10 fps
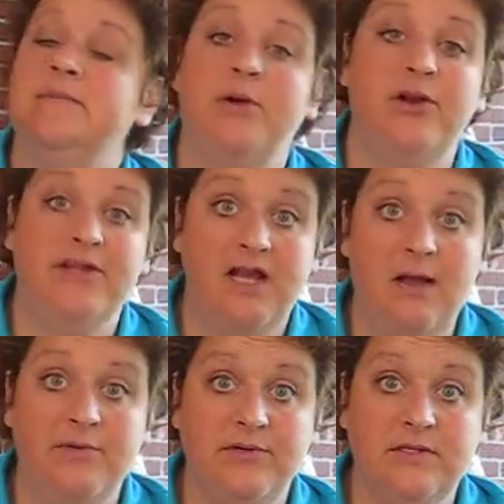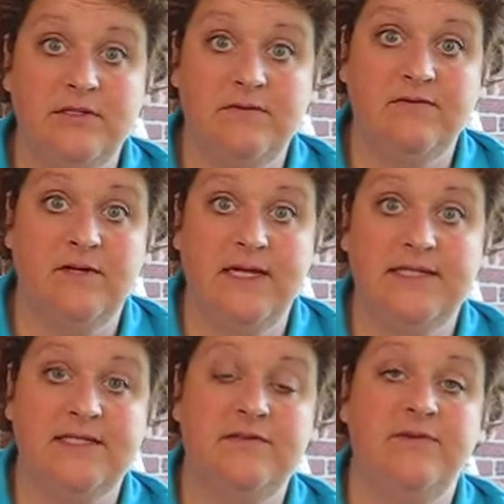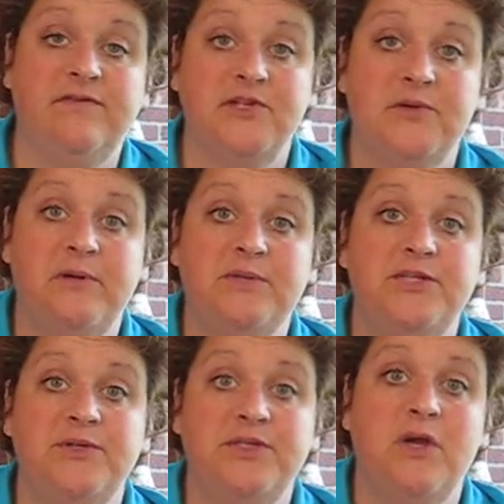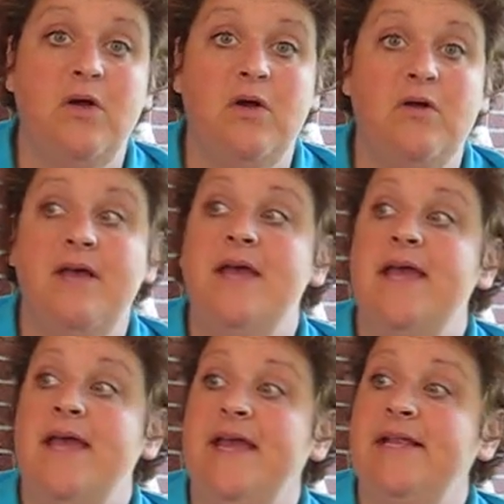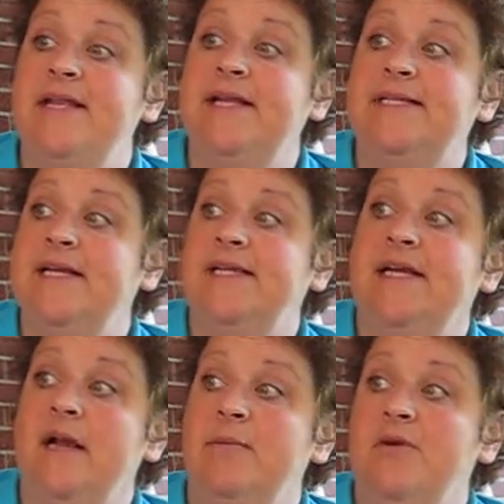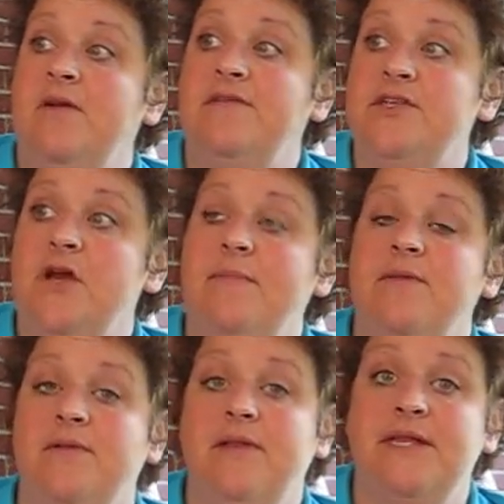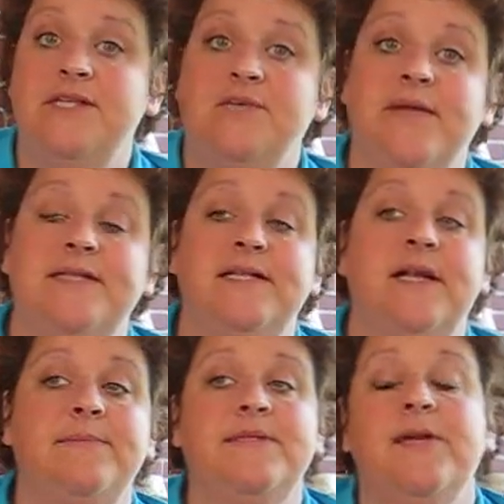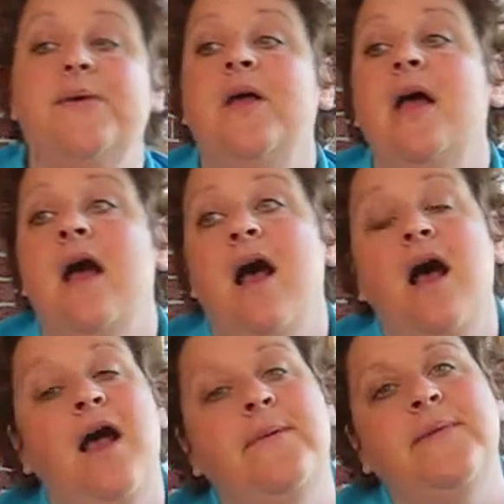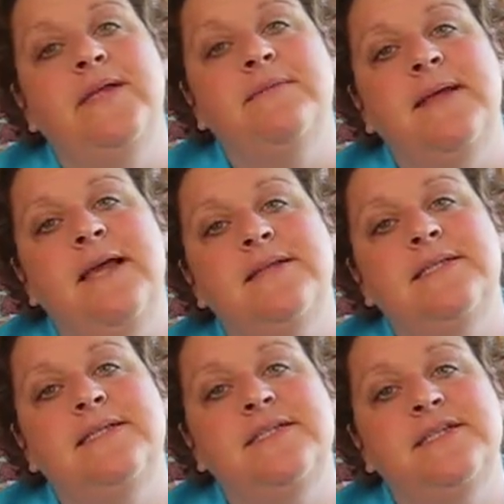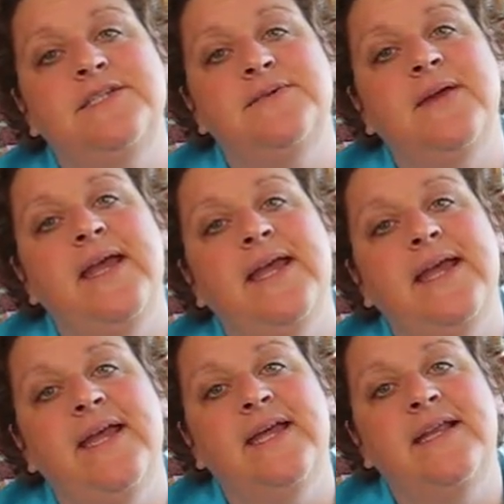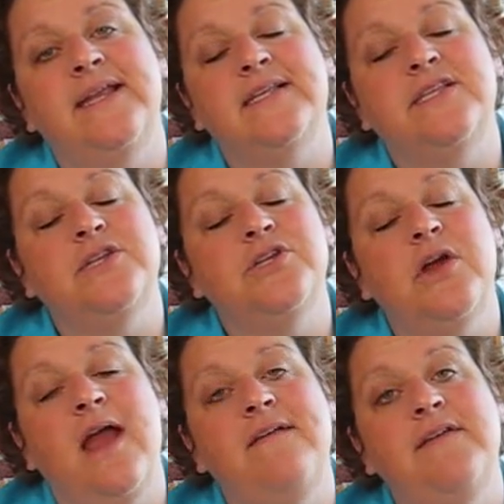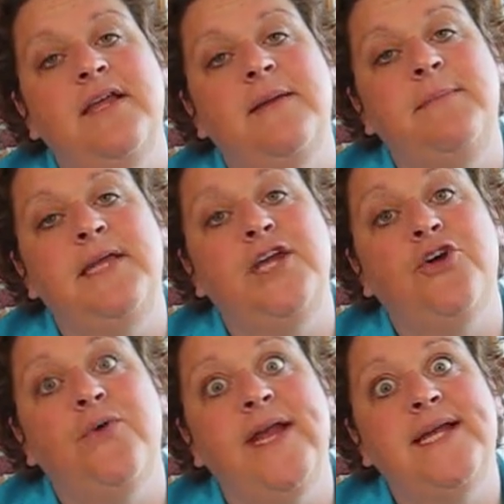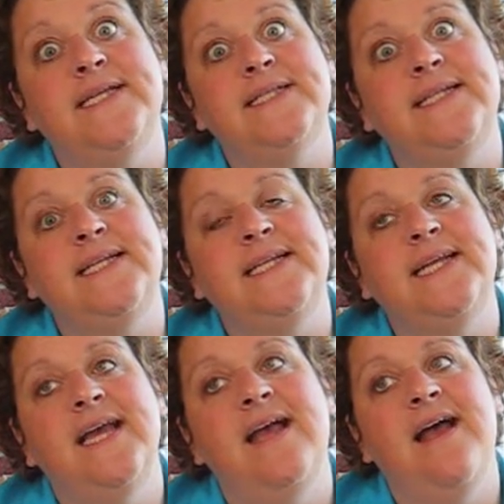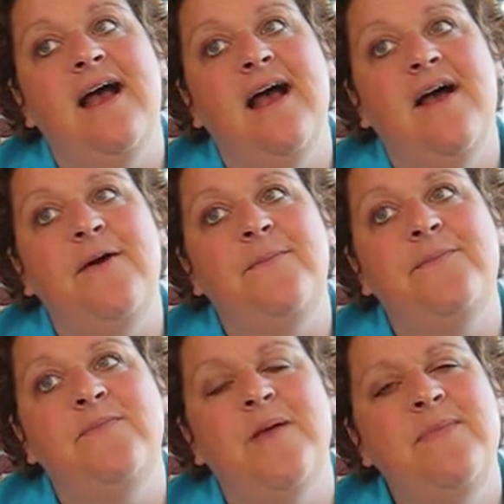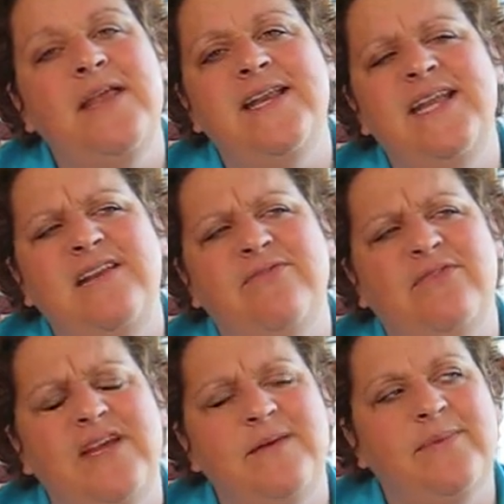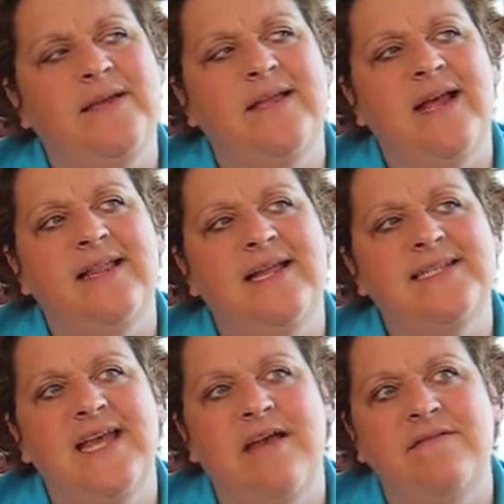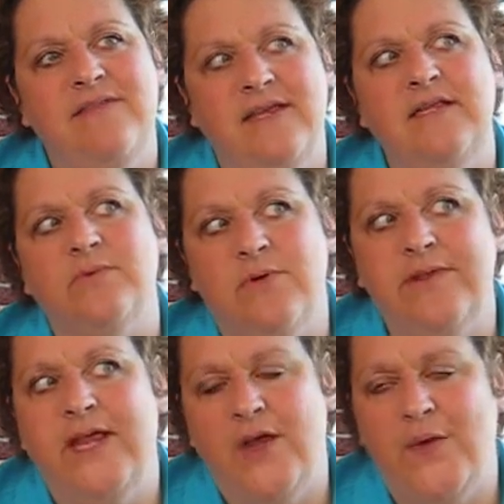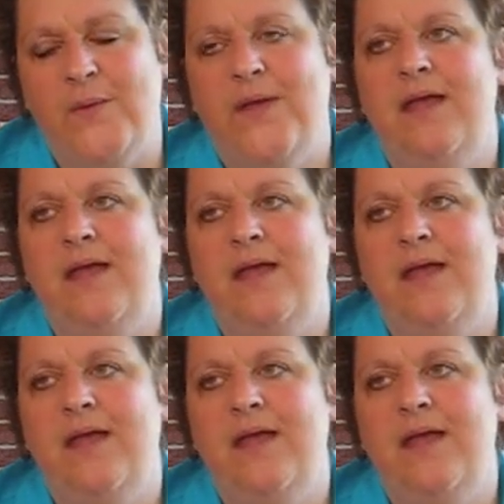part of the cupboard, because the refrigerator was too tall and he had to take the cupboard off the top and he has to raise it up. So yes, my house is in disarray and it's driving me crazy. I'm not a neat freak, but I like to have things where they go,